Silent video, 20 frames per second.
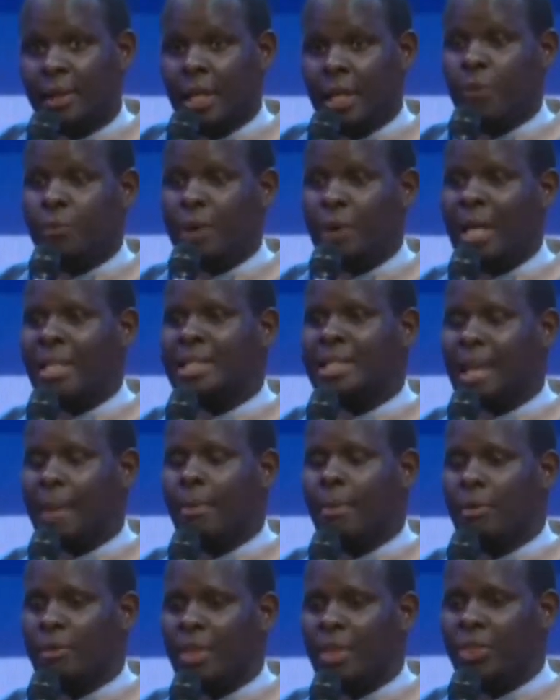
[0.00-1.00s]
In fact,
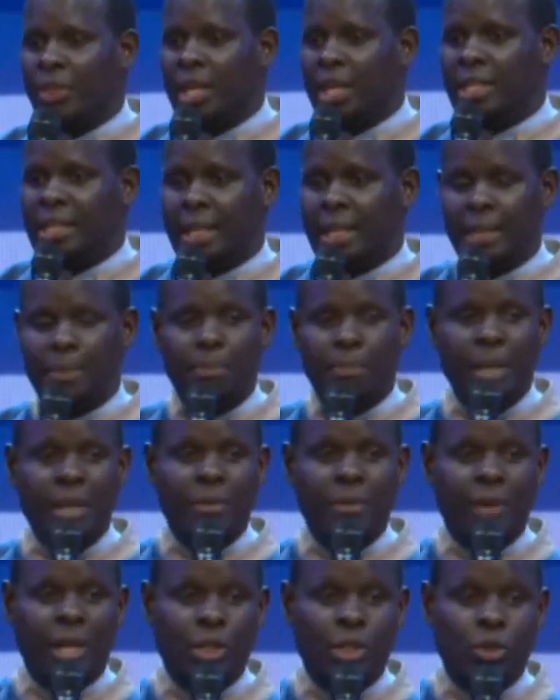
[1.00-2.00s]
some of the things that
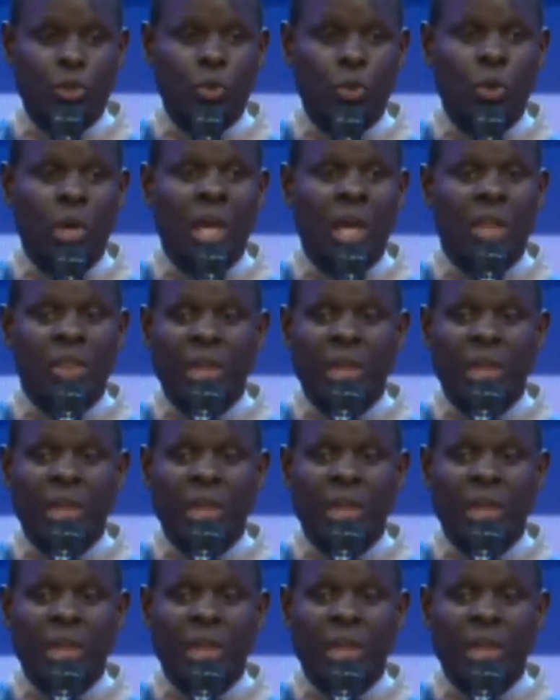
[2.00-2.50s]
believers do,